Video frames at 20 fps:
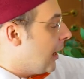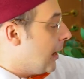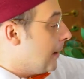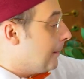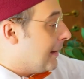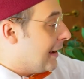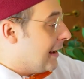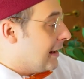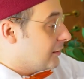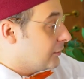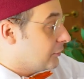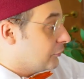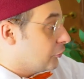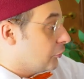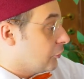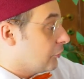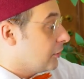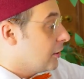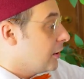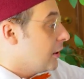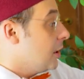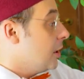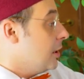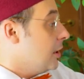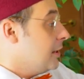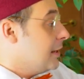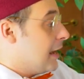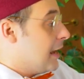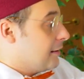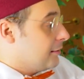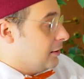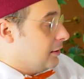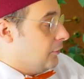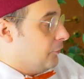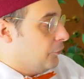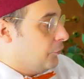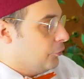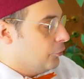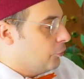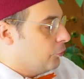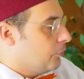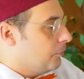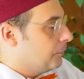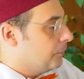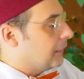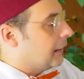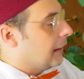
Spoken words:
maestros. Yes, if you